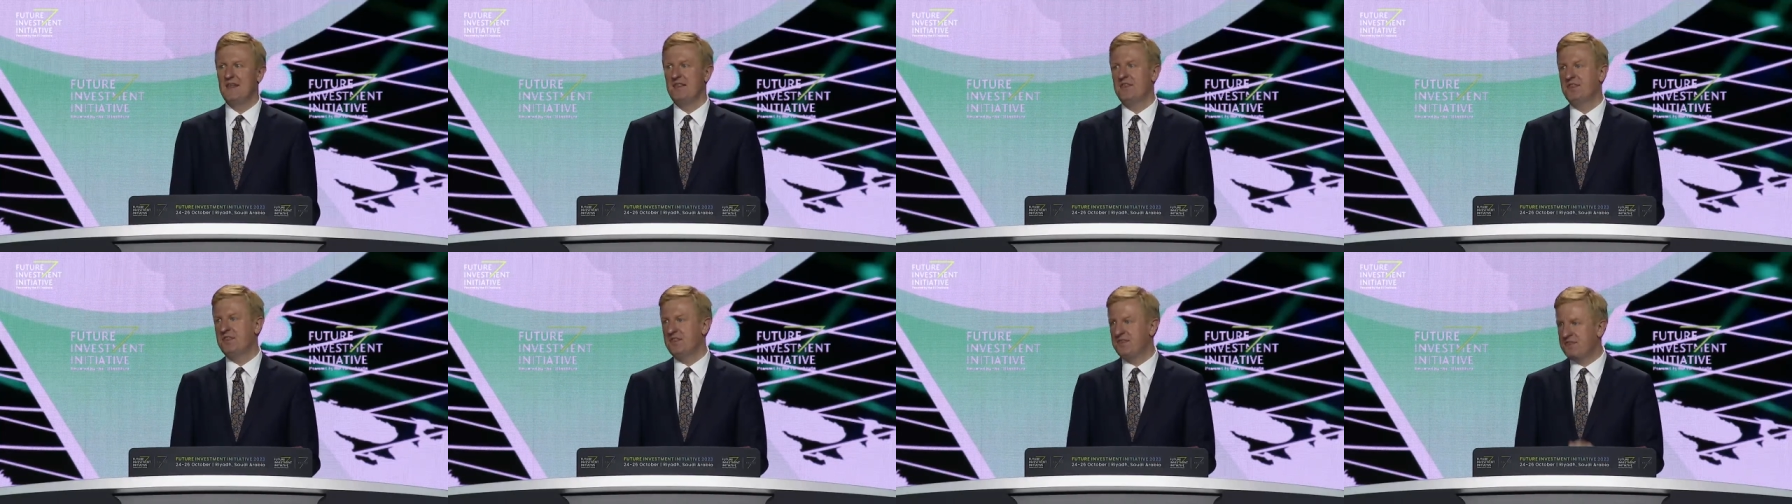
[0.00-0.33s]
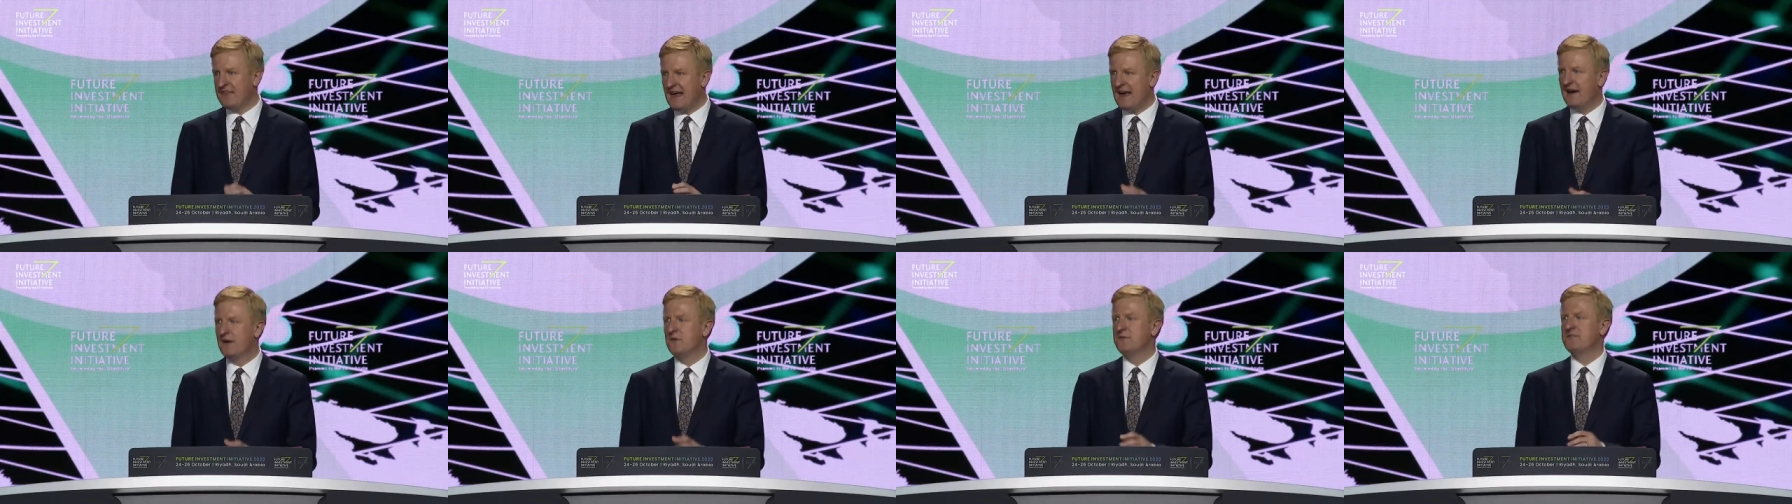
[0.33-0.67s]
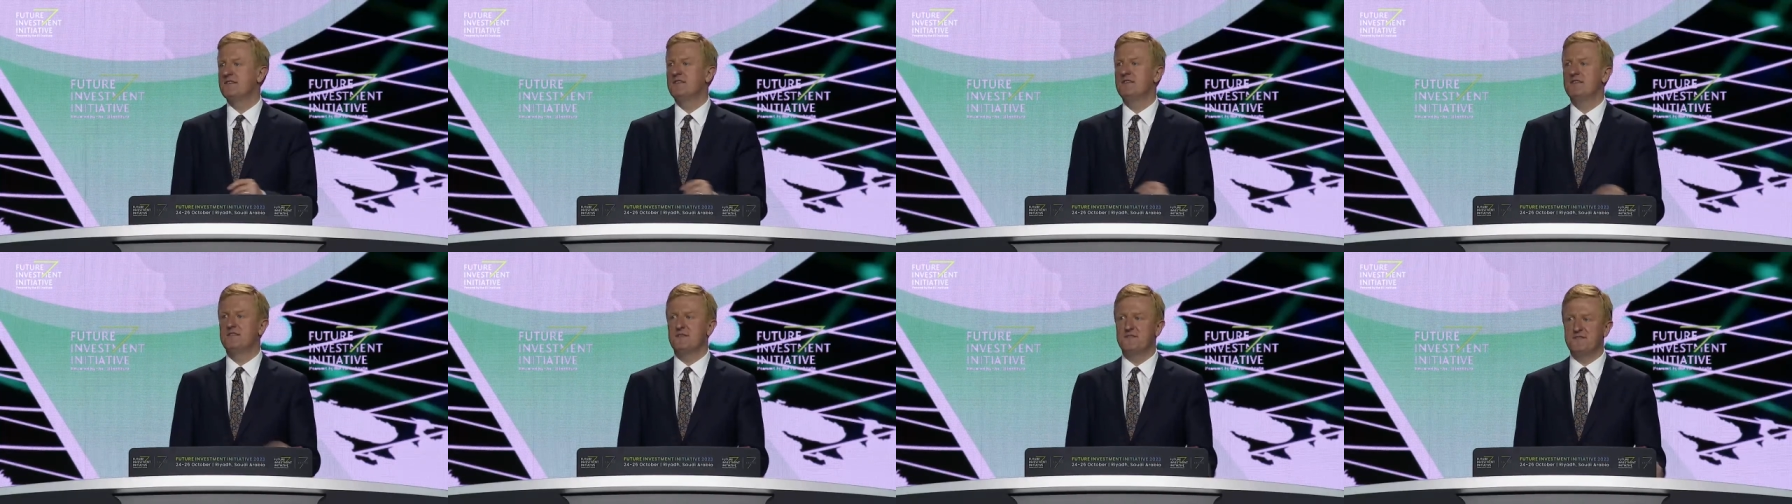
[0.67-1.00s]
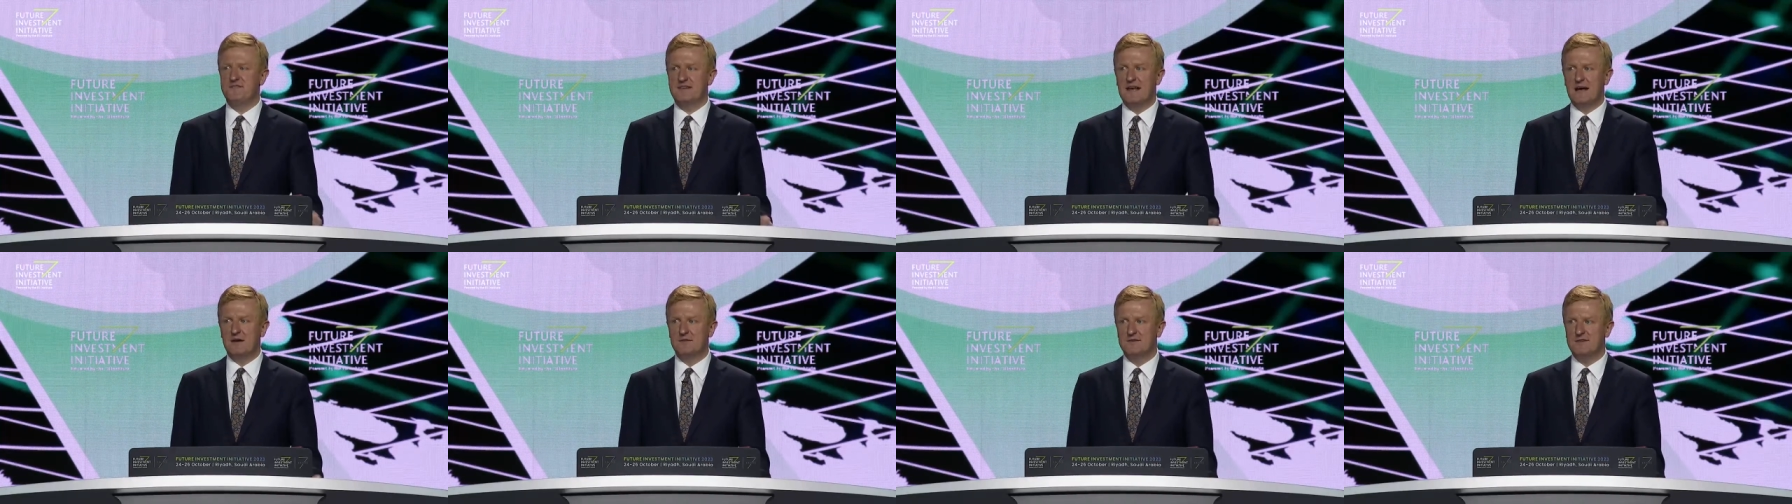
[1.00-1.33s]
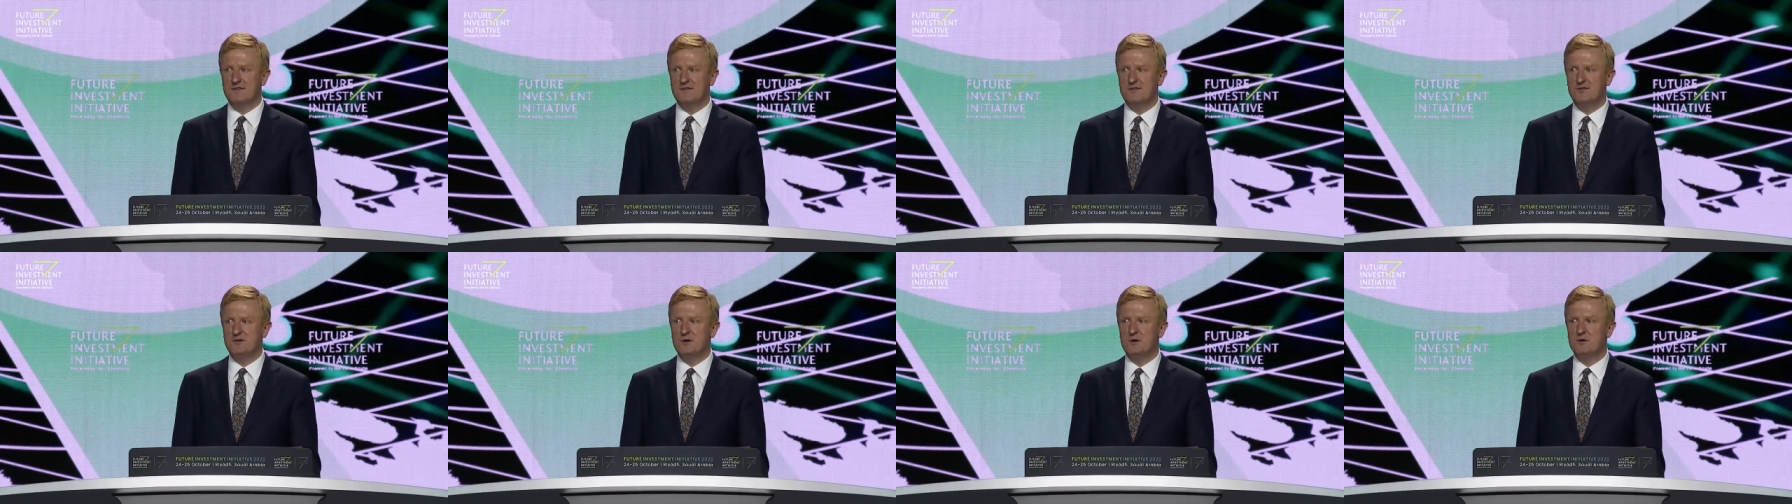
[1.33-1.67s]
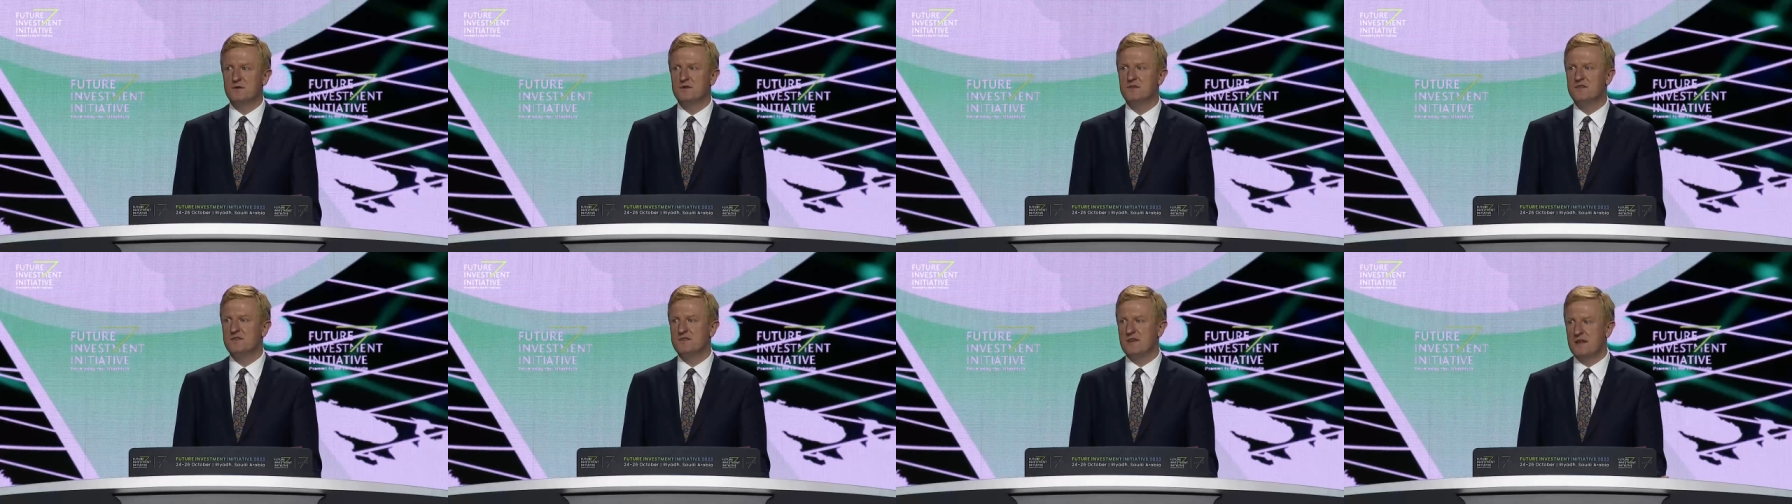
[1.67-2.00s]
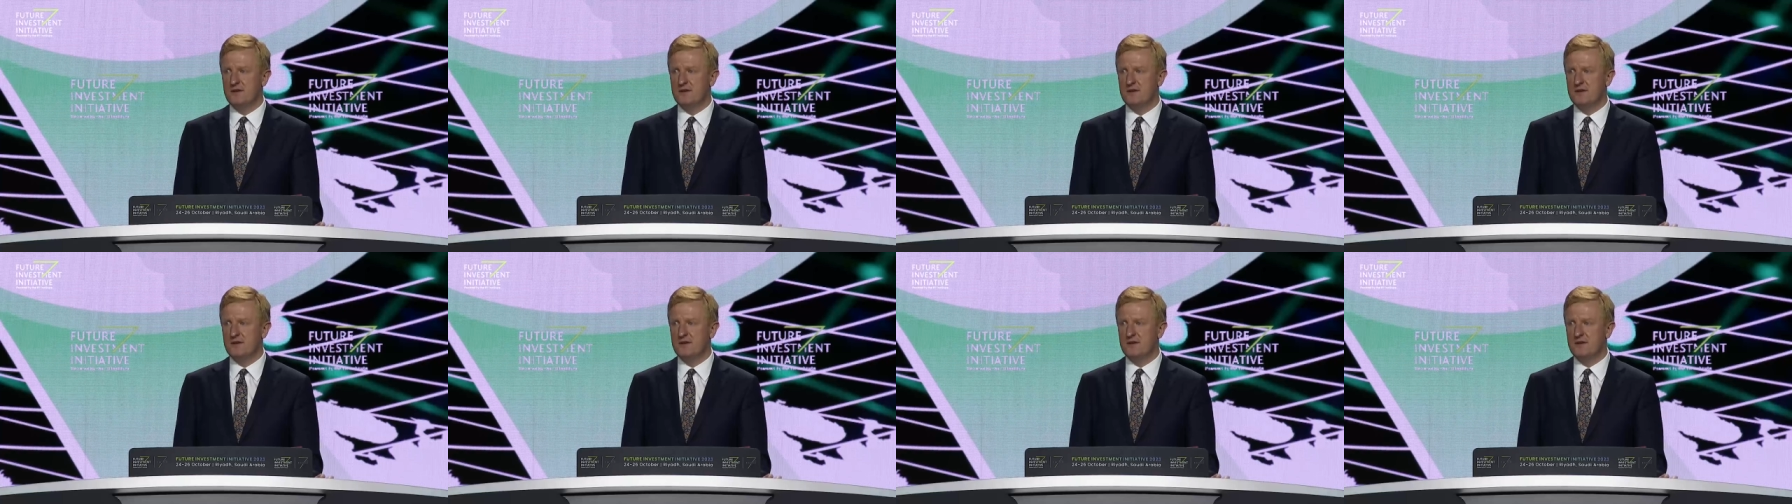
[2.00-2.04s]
Thousands of Saudi students